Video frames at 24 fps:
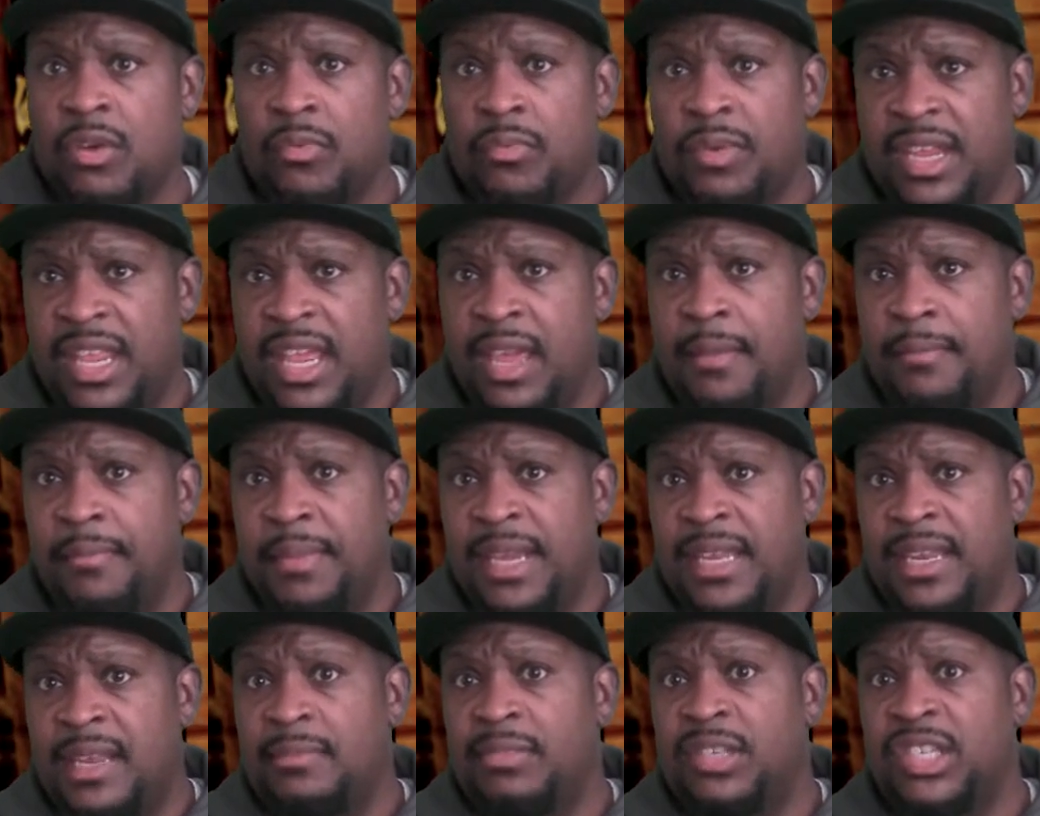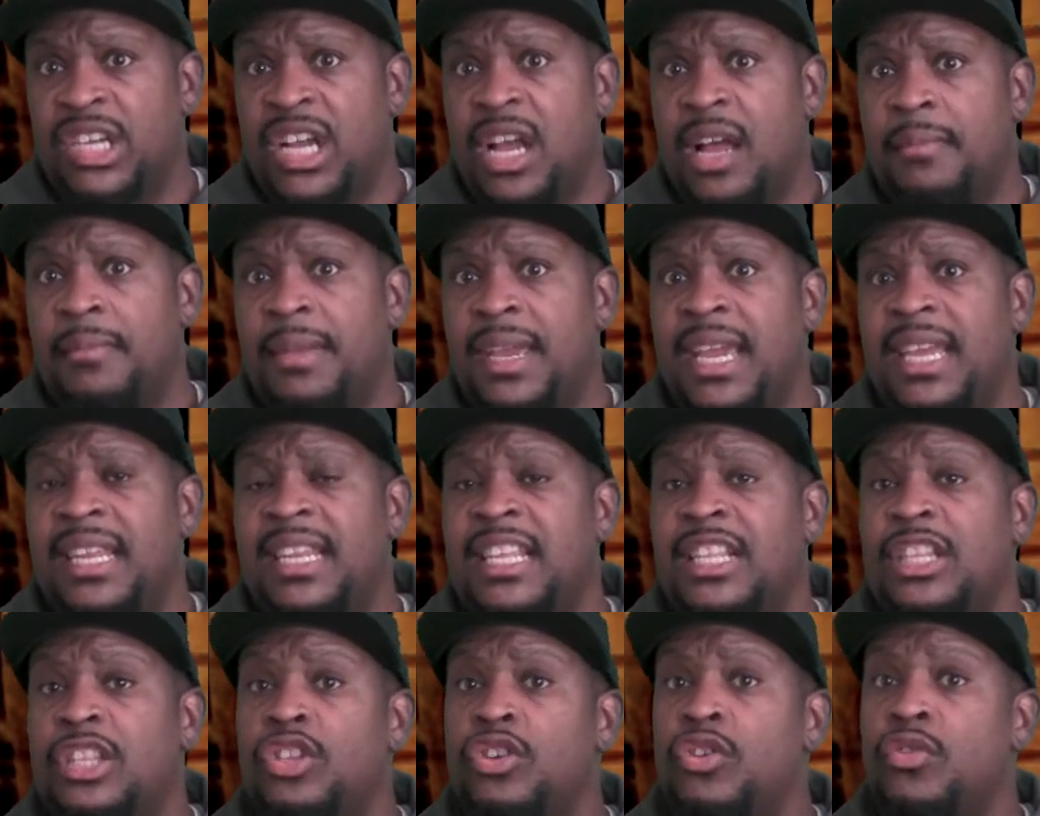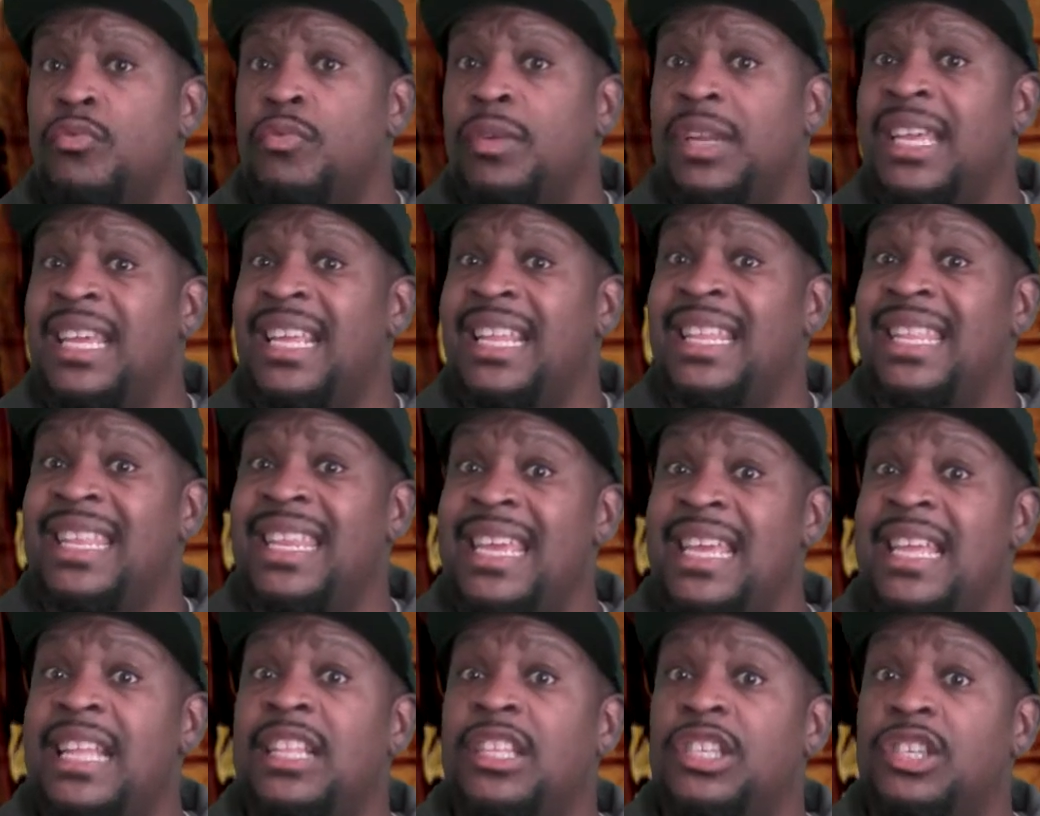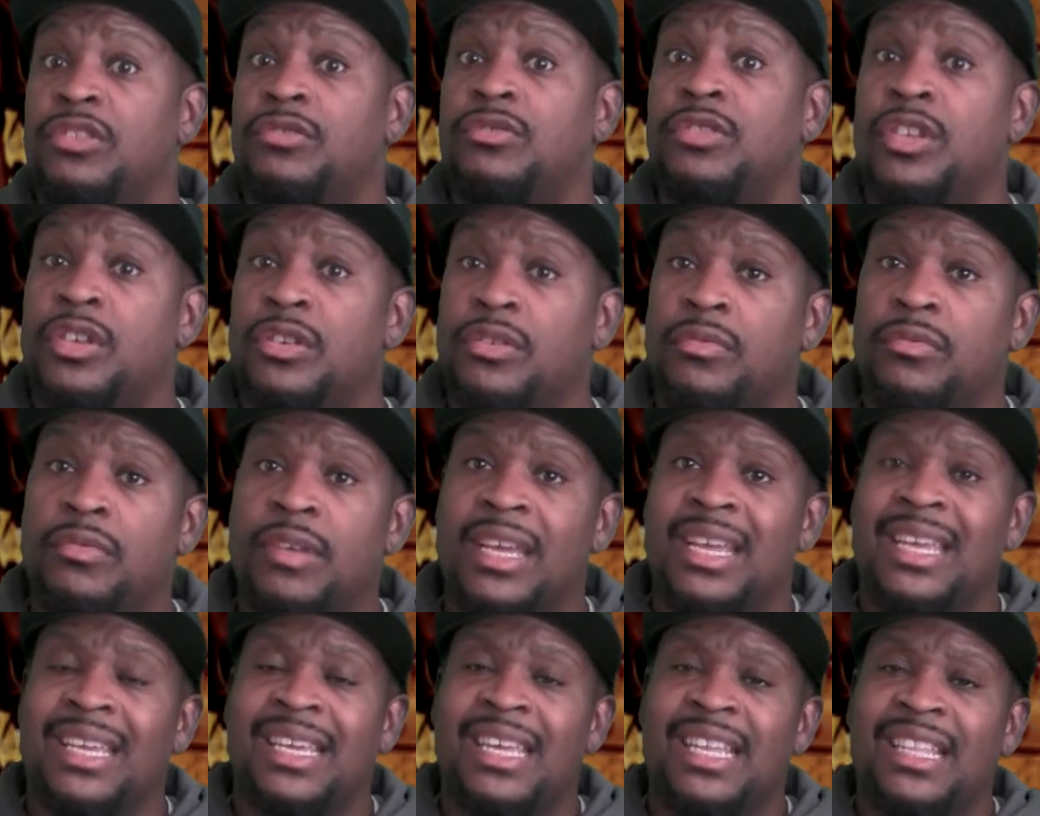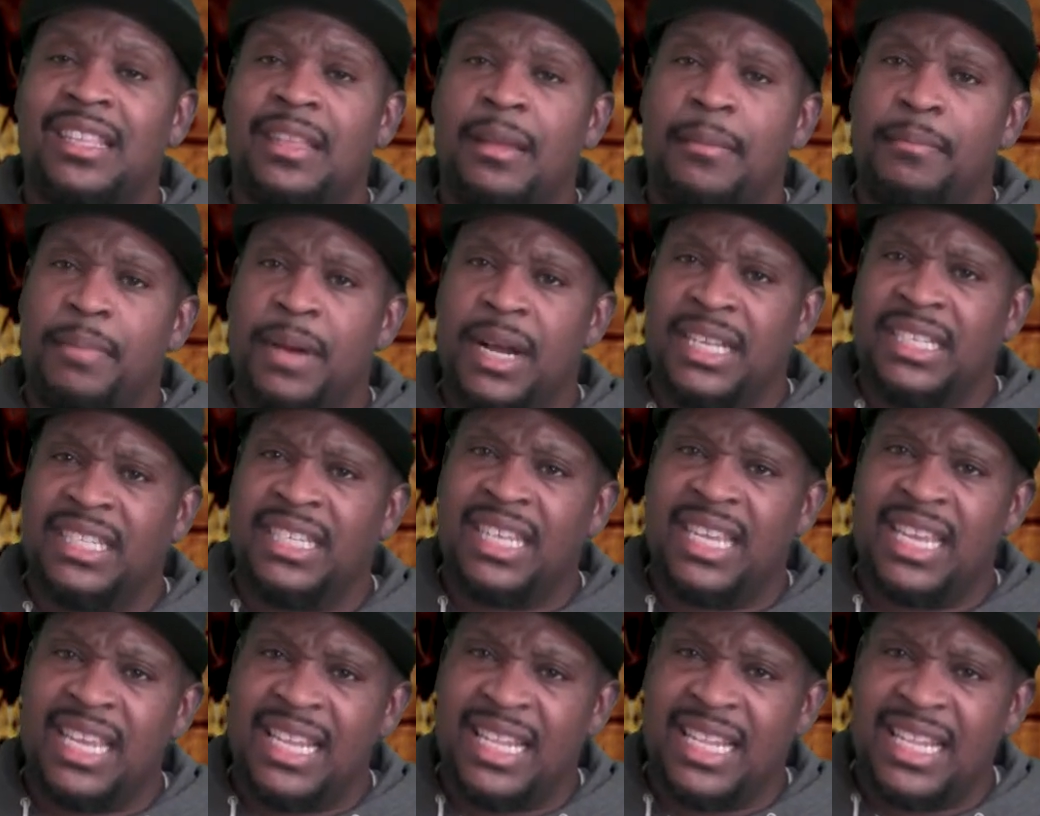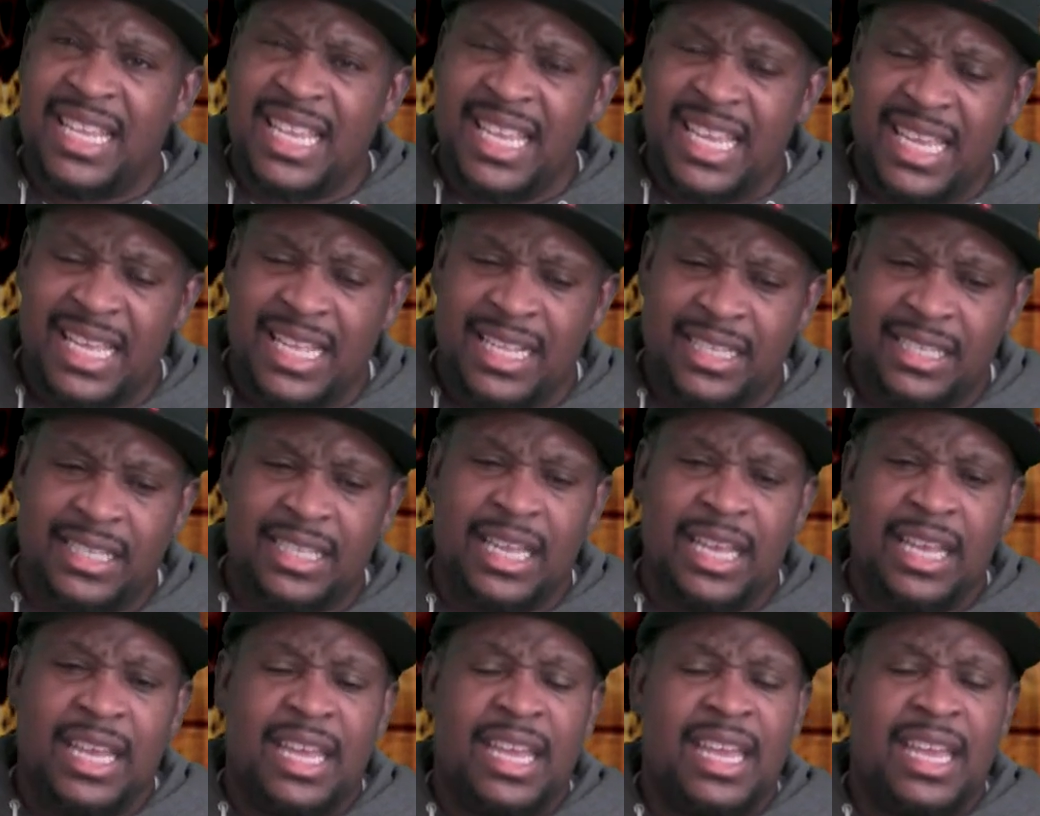with him being able to come in and do what he needs to do, get the budget he needs,